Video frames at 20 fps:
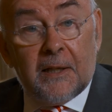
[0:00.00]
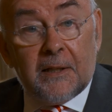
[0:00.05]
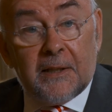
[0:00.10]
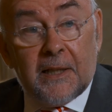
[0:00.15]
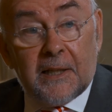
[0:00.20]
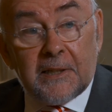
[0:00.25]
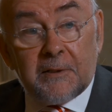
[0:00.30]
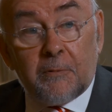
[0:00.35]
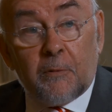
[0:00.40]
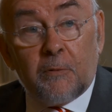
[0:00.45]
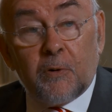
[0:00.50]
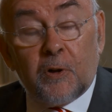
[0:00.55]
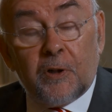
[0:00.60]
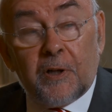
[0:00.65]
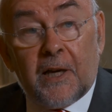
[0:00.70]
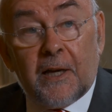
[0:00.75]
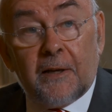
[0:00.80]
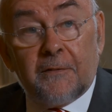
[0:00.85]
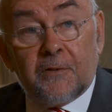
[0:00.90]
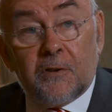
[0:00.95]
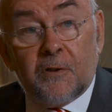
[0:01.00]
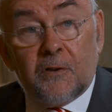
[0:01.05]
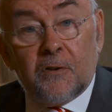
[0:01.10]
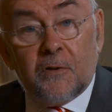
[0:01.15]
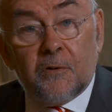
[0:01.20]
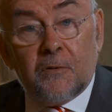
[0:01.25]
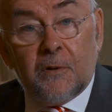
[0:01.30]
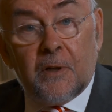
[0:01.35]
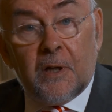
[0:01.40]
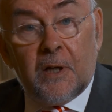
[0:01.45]
That's what we're going to have to
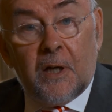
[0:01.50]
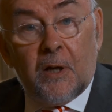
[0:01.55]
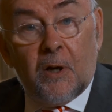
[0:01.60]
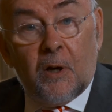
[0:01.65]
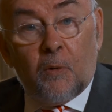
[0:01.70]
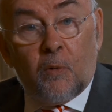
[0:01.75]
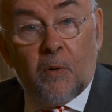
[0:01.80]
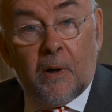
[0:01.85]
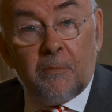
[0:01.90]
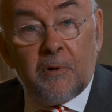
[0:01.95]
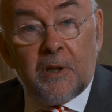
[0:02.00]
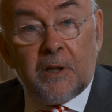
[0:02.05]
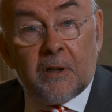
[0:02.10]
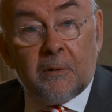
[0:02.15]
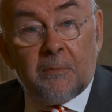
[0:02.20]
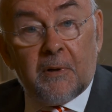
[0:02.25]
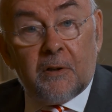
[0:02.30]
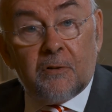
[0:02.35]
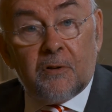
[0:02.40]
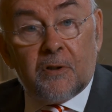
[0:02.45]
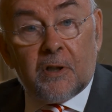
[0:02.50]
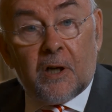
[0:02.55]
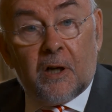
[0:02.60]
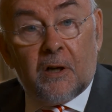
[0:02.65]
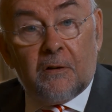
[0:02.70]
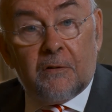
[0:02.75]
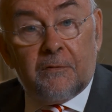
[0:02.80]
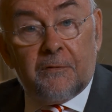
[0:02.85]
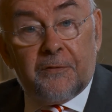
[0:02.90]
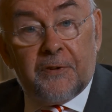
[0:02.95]
do. When we come out
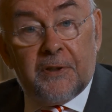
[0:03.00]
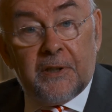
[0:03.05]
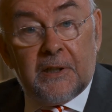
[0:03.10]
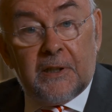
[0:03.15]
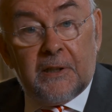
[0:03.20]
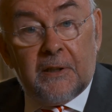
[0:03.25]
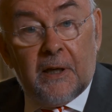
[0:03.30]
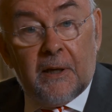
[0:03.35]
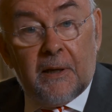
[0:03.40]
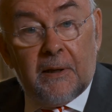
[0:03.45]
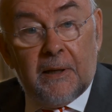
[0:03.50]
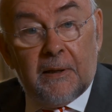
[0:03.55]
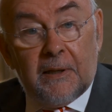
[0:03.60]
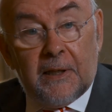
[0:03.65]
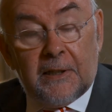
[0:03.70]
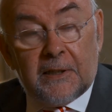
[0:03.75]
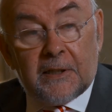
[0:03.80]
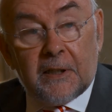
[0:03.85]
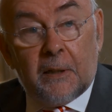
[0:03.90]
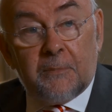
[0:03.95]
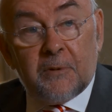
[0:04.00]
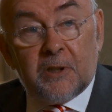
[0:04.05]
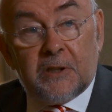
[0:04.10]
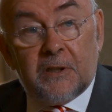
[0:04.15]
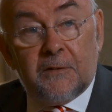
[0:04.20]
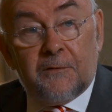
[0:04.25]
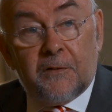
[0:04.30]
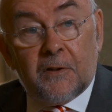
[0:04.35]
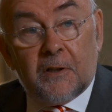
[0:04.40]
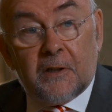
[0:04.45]
of the economic
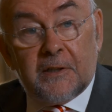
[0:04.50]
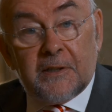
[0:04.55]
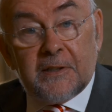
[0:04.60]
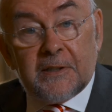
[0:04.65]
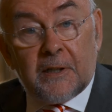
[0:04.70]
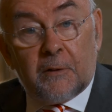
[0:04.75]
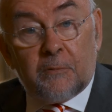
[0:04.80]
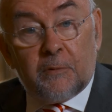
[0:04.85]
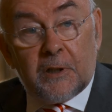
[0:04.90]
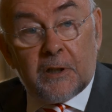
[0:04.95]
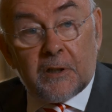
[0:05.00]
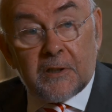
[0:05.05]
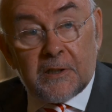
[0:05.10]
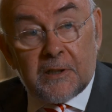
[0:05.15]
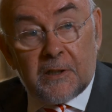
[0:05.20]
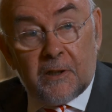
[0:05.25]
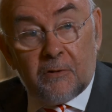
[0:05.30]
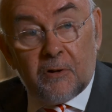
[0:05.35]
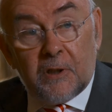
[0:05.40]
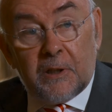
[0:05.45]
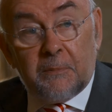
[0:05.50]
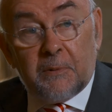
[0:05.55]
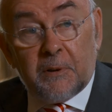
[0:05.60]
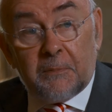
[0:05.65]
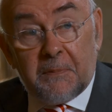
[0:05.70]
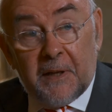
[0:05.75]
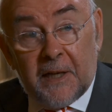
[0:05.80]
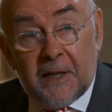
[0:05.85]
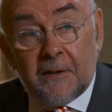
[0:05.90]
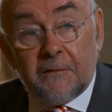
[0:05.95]
difficulties that we are slowly but
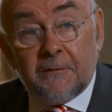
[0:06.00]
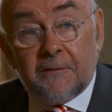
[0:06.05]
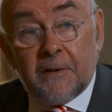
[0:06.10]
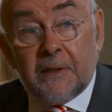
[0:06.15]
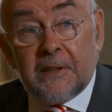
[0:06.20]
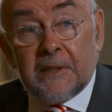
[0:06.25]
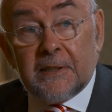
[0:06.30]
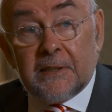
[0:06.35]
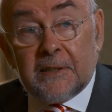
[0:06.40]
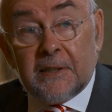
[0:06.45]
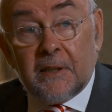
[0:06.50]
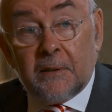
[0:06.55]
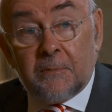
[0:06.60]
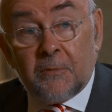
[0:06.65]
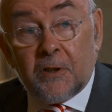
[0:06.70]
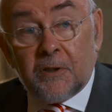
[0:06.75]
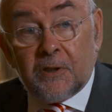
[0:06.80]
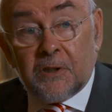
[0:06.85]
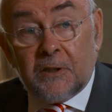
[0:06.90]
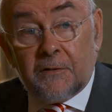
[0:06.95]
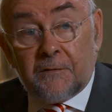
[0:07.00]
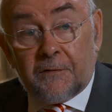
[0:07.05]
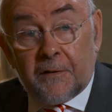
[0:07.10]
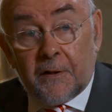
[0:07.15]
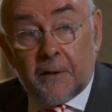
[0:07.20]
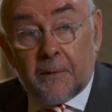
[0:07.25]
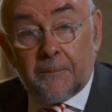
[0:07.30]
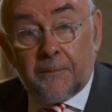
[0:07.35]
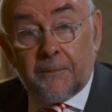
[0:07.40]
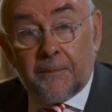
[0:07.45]
painfully still emerging
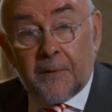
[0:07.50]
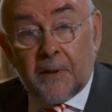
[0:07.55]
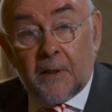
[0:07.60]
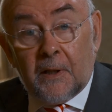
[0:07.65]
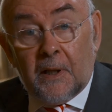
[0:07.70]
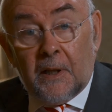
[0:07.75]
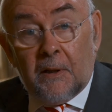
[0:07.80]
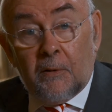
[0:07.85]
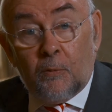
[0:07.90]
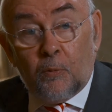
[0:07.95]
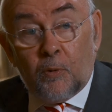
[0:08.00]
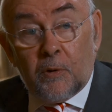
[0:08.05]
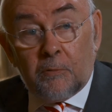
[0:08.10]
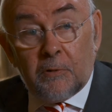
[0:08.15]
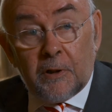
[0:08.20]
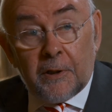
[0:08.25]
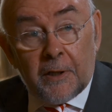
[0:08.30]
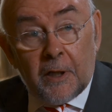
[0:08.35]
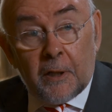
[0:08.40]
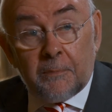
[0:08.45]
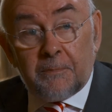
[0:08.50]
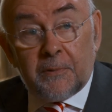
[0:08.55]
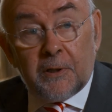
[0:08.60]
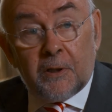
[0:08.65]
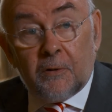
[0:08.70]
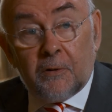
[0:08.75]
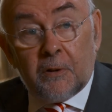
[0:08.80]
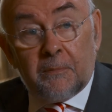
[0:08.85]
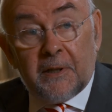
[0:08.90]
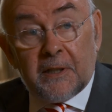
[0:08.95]
from, we will not be
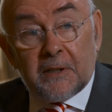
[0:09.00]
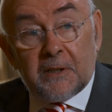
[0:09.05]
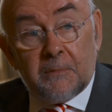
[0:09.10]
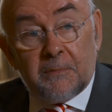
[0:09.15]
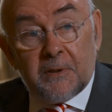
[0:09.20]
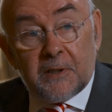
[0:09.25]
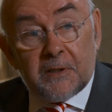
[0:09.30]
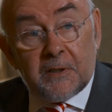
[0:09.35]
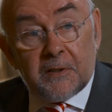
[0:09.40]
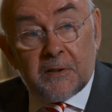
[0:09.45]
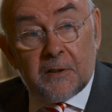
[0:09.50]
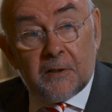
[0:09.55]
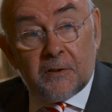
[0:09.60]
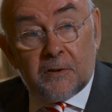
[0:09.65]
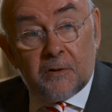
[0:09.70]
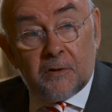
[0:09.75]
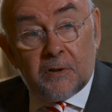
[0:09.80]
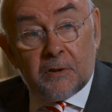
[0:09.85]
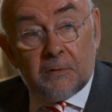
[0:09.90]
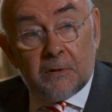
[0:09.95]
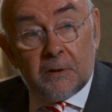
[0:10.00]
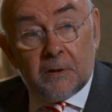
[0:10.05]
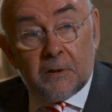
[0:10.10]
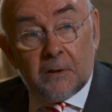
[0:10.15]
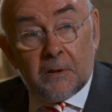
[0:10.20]
going back to business as usual.